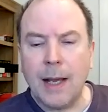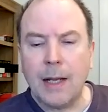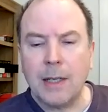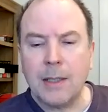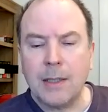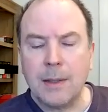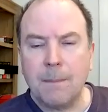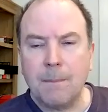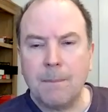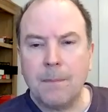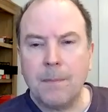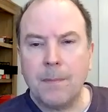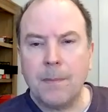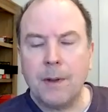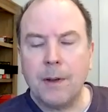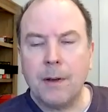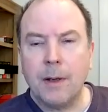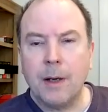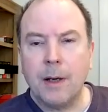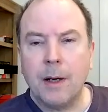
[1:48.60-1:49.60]
that
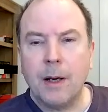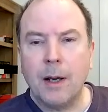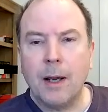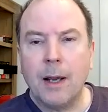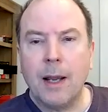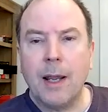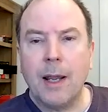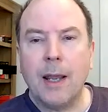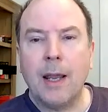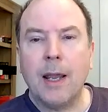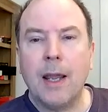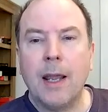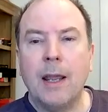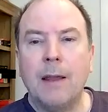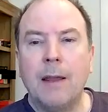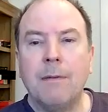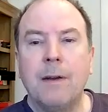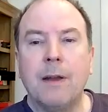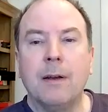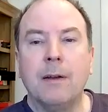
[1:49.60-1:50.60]

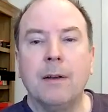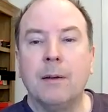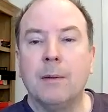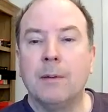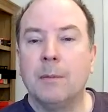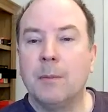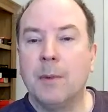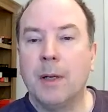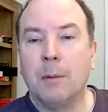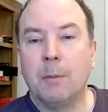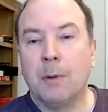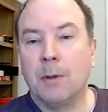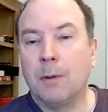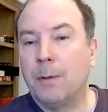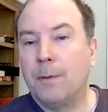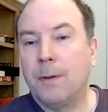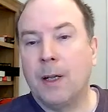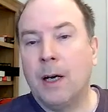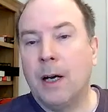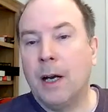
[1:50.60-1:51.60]
if it
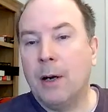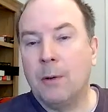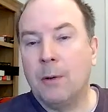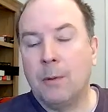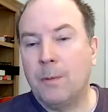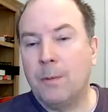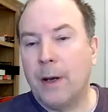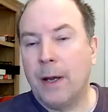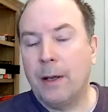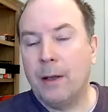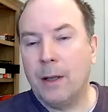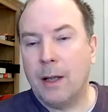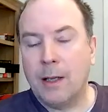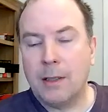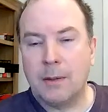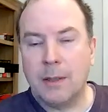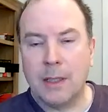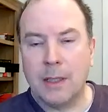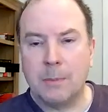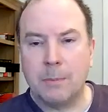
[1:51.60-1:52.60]
will fly or fail,
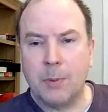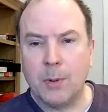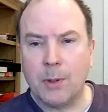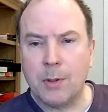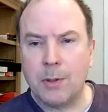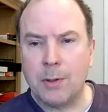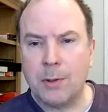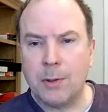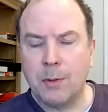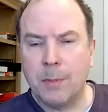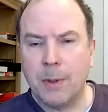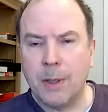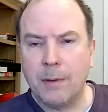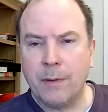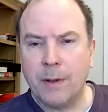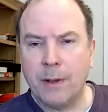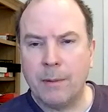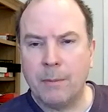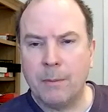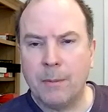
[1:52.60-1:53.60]
as books do,
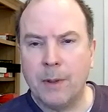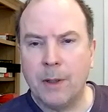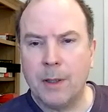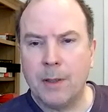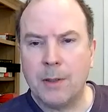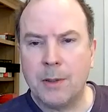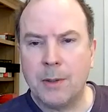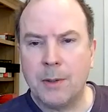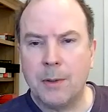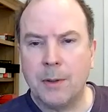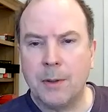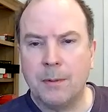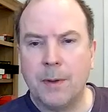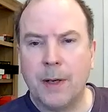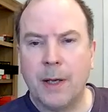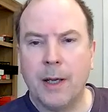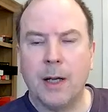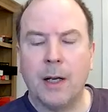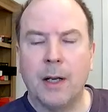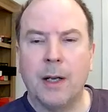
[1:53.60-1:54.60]
but if it were to
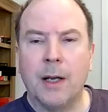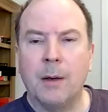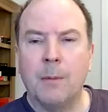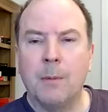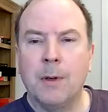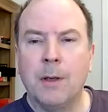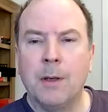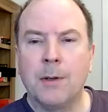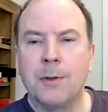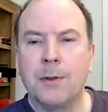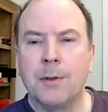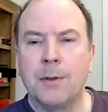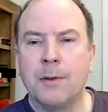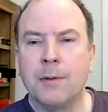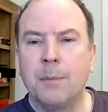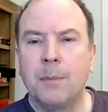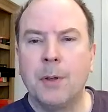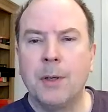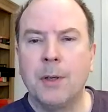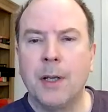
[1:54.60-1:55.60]
fail and I weren't
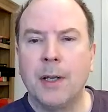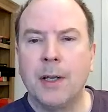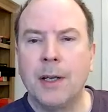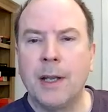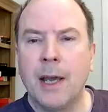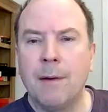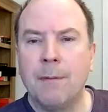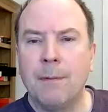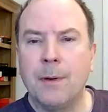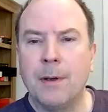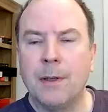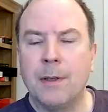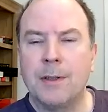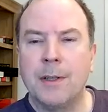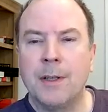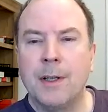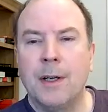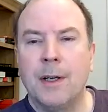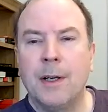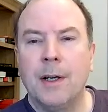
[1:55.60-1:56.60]
to have put in the
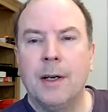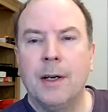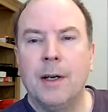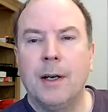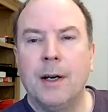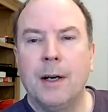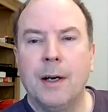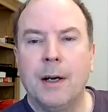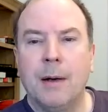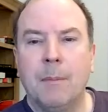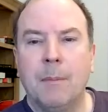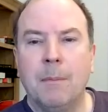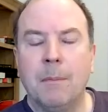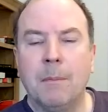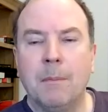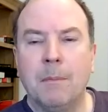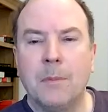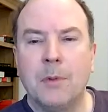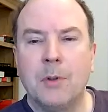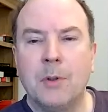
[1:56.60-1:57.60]
effort
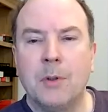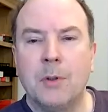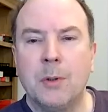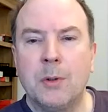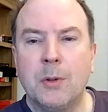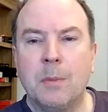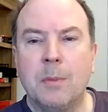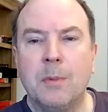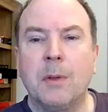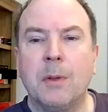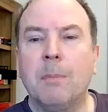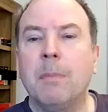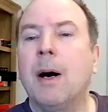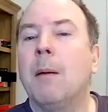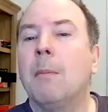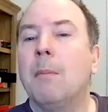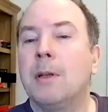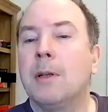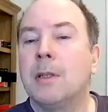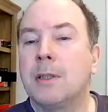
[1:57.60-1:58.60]
to
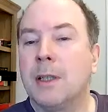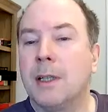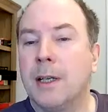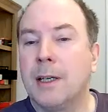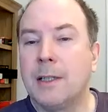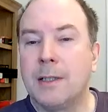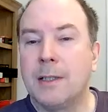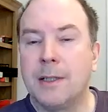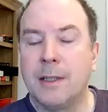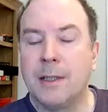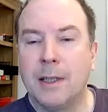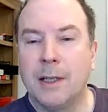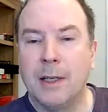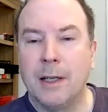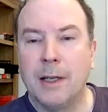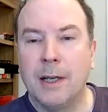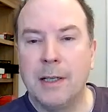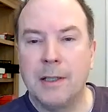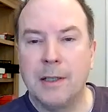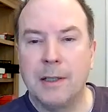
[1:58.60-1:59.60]
publicize
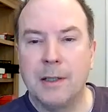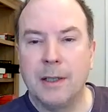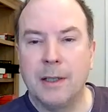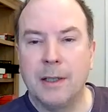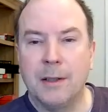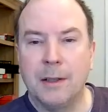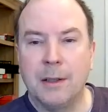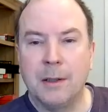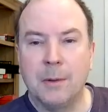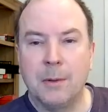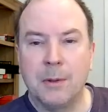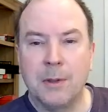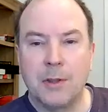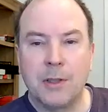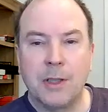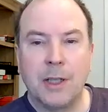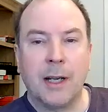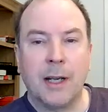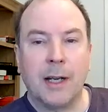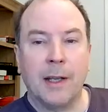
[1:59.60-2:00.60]
it at the
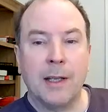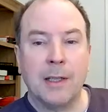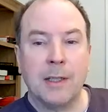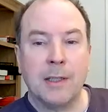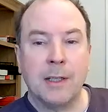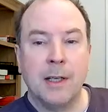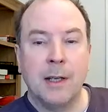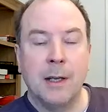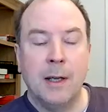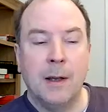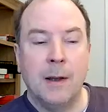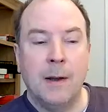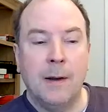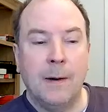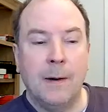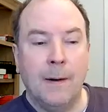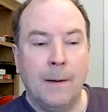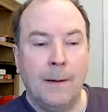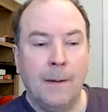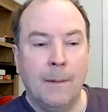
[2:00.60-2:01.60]
launch like this,
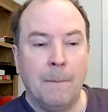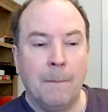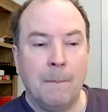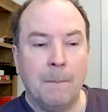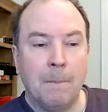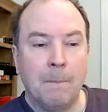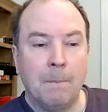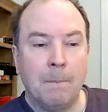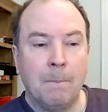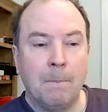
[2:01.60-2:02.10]
I